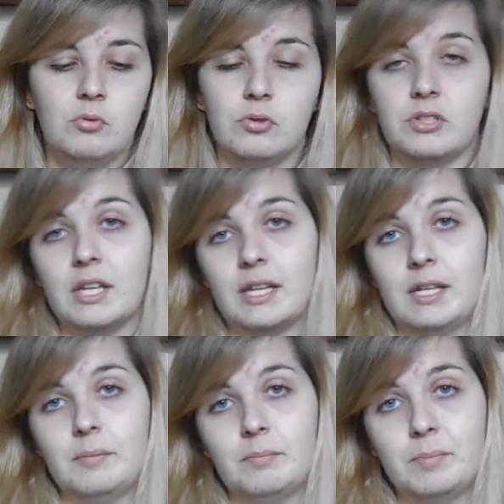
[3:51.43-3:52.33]
was
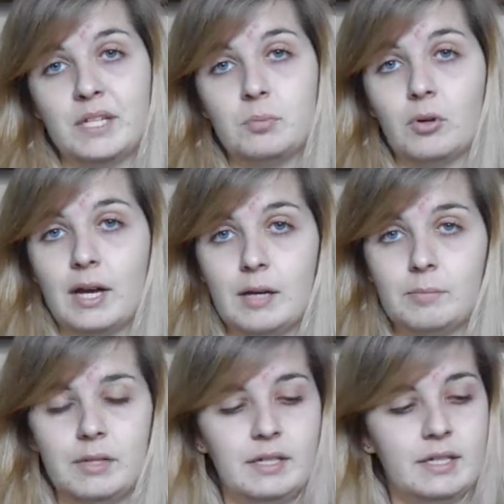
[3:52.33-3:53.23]
a baseball
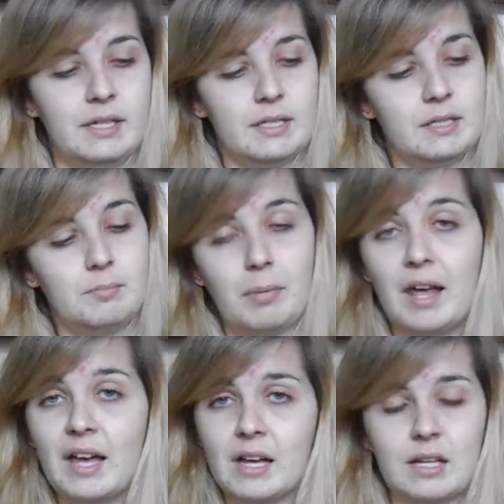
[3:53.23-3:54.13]
cap. It's
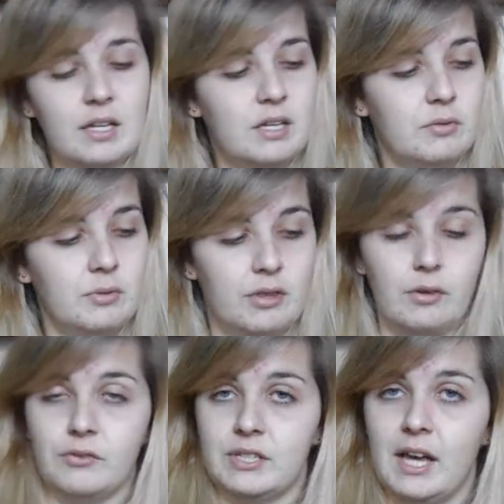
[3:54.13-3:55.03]
black with
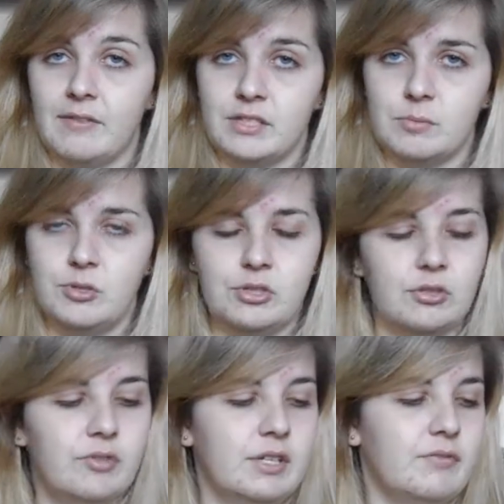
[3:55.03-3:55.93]
obviously Heathers the
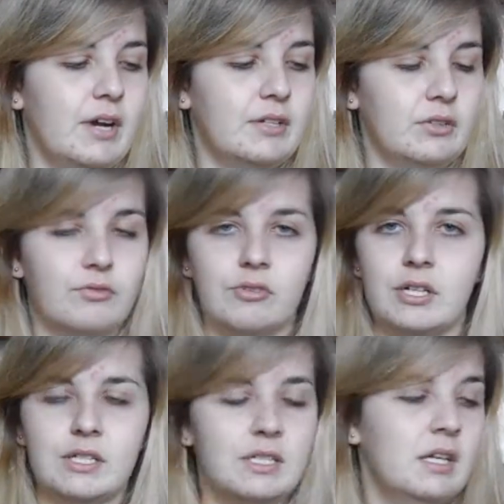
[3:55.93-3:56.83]
musical written in red on the
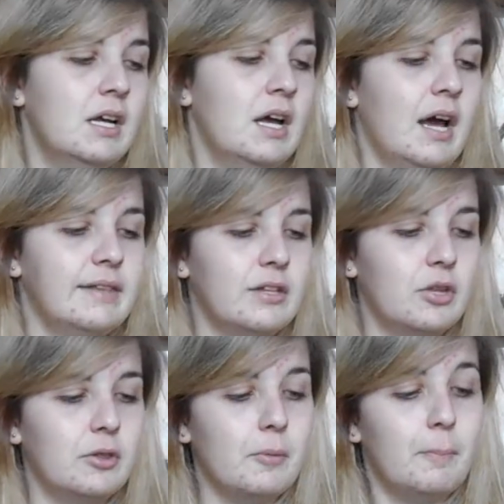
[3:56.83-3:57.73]
front. Then
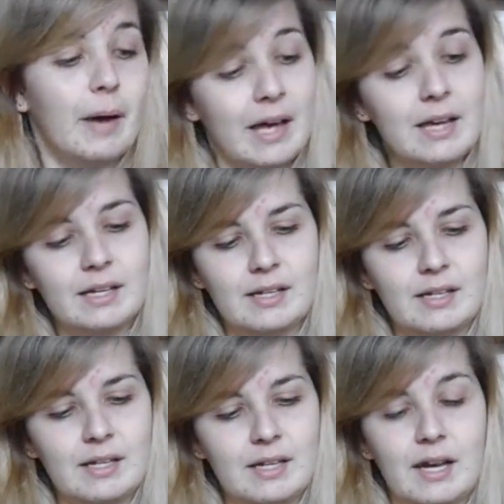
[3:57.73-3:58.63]
on the
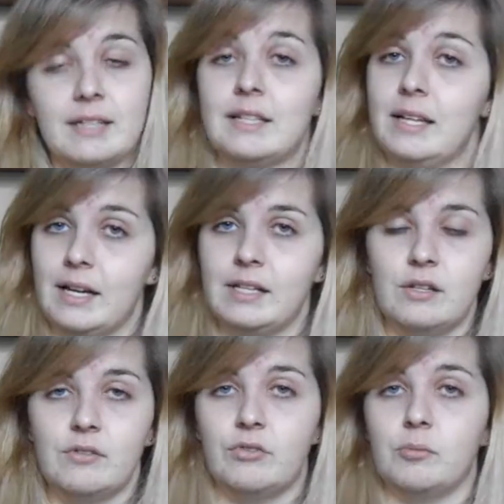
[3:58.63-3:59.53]
back it has a
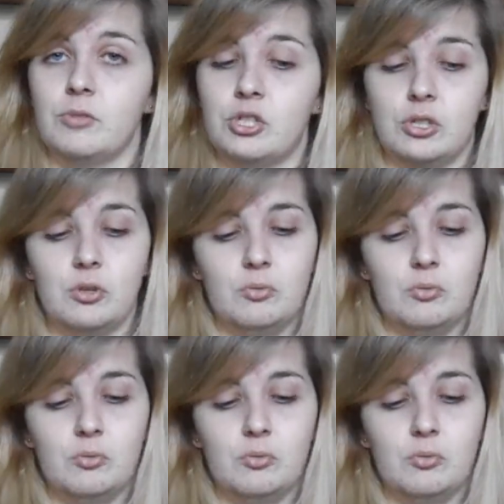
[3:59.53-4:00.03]
line from the show